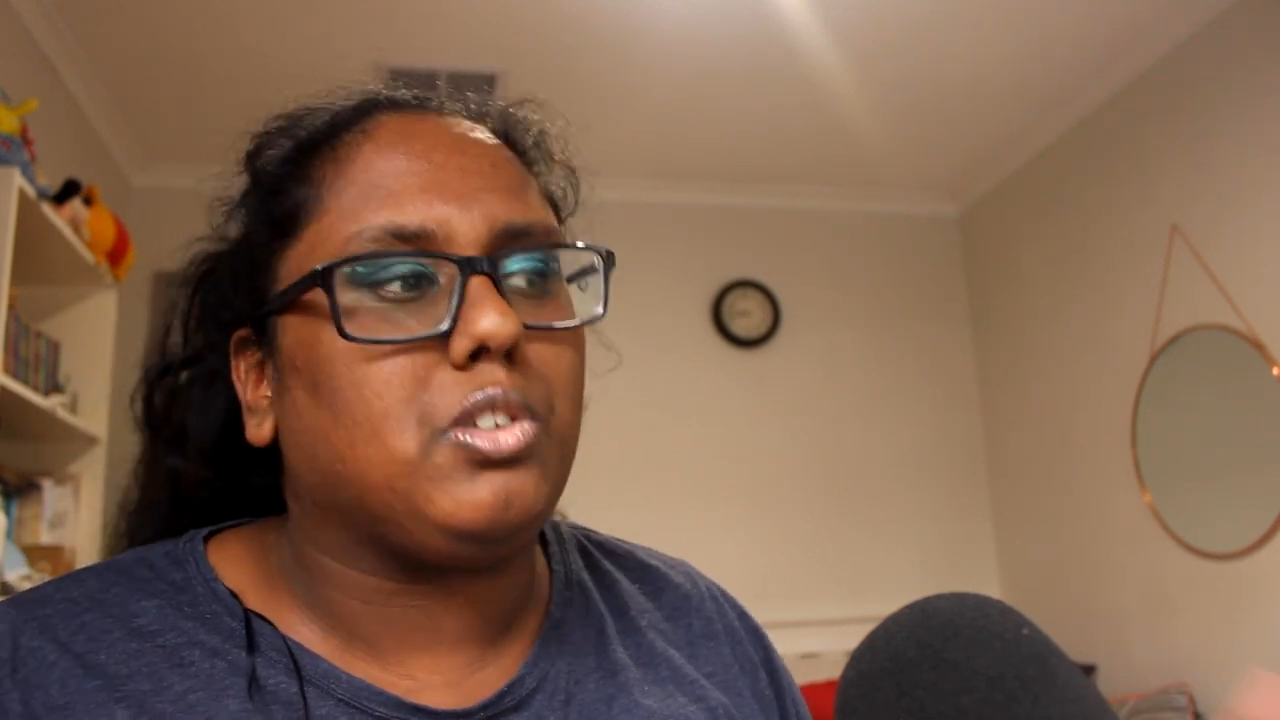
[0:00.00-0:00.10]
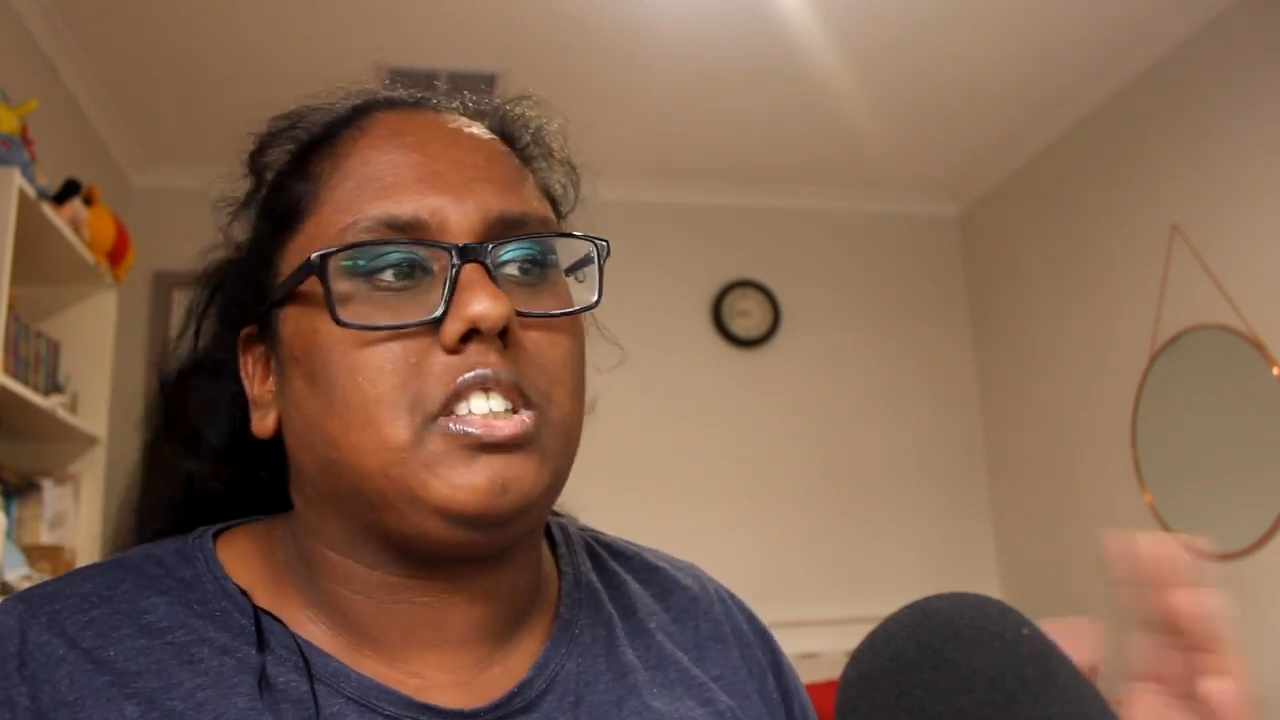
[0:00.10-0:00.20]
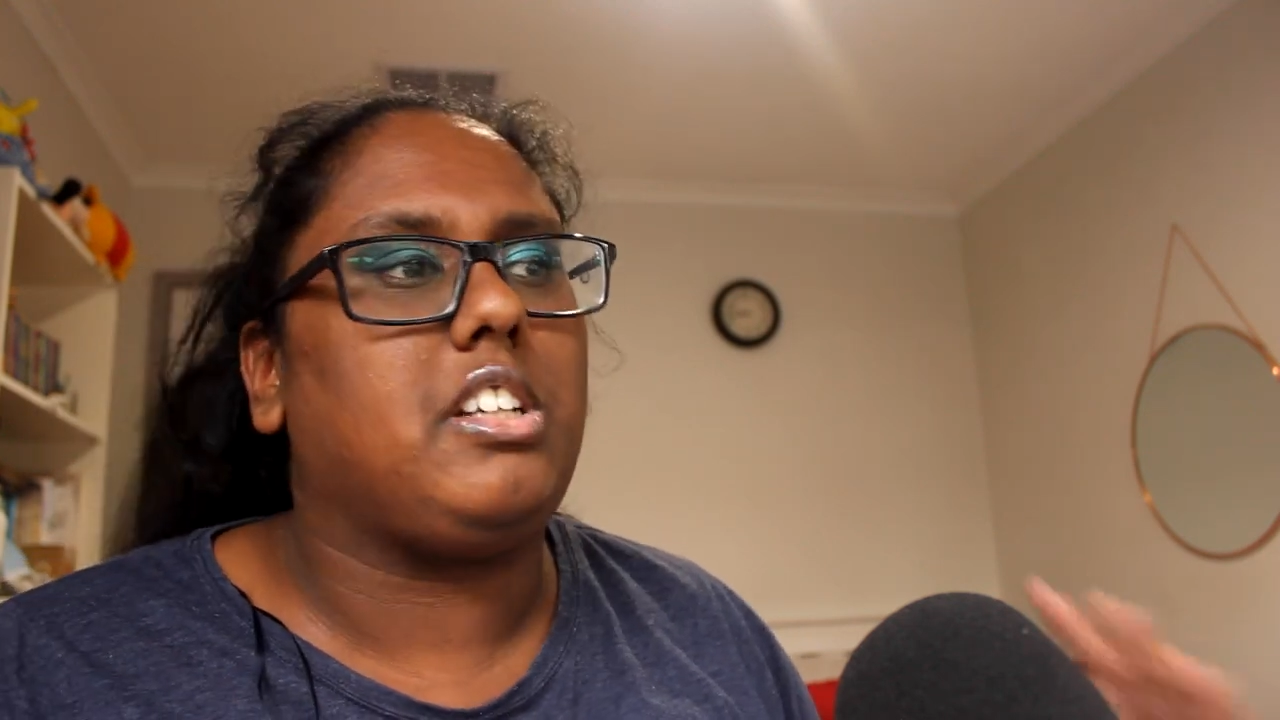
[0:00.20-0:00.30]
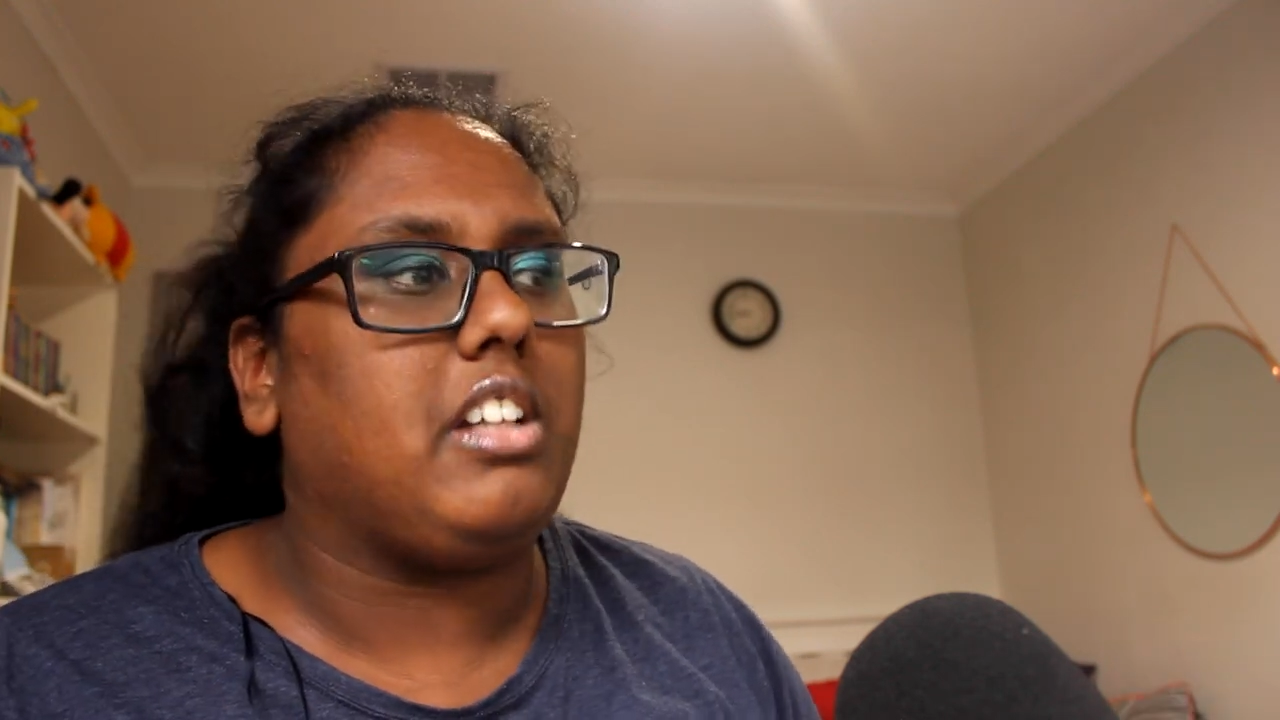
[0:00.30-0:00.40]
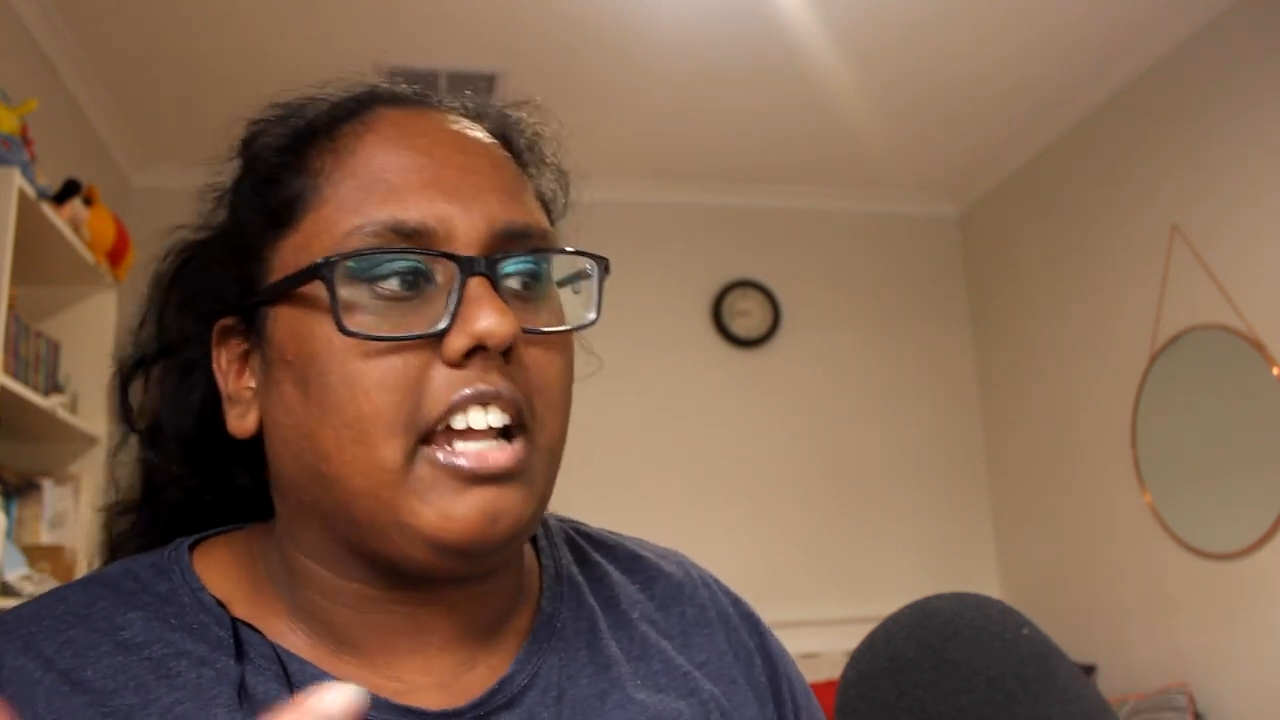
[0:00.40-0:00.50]
Or
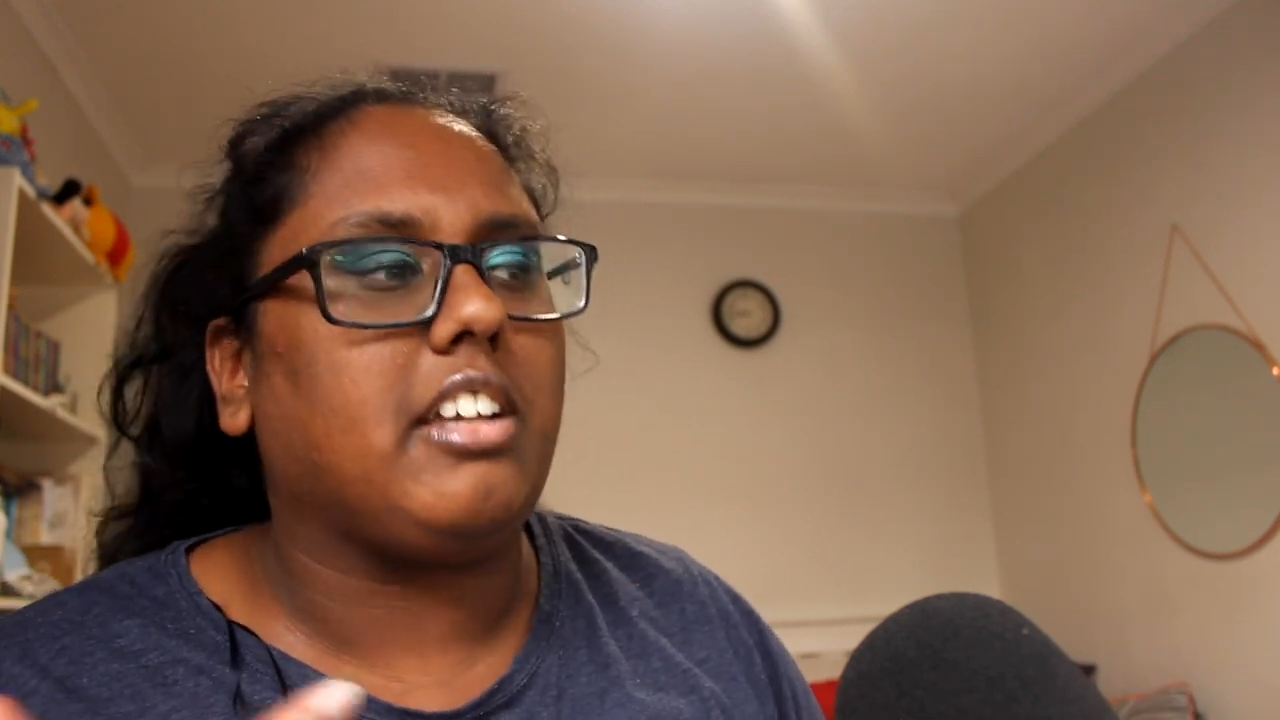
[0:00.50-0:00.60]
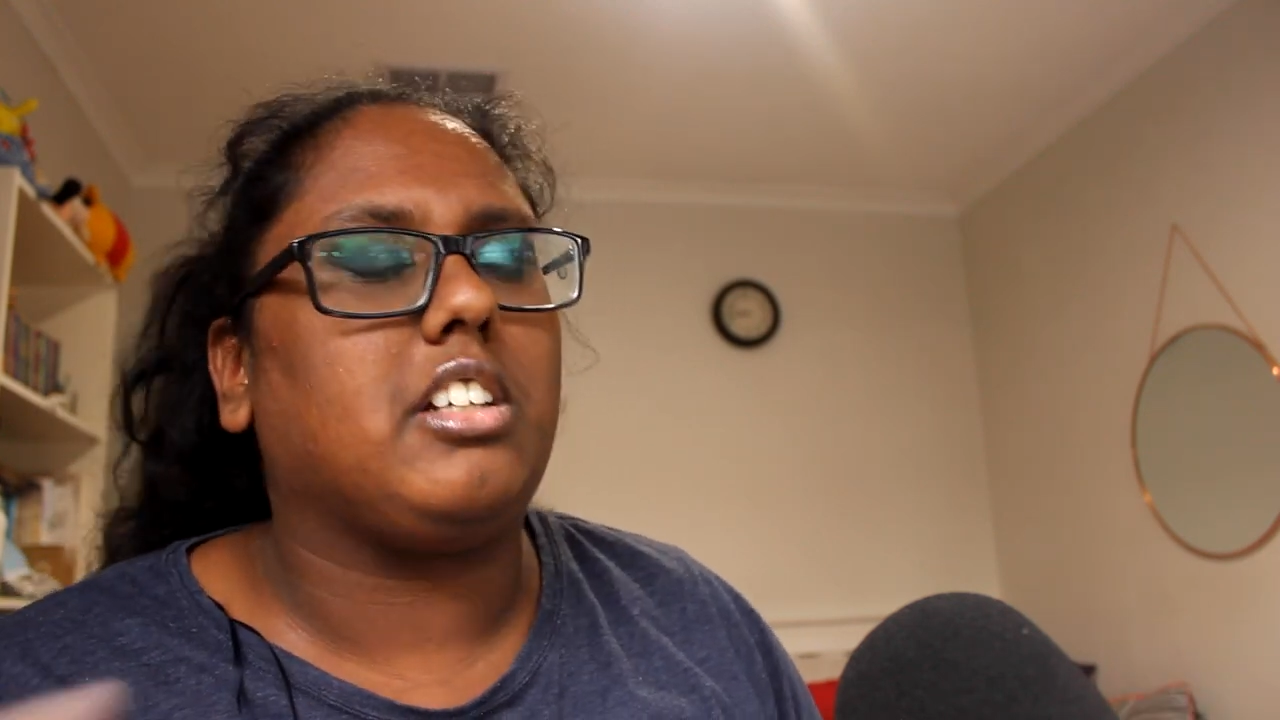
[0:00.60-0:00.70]
is there like,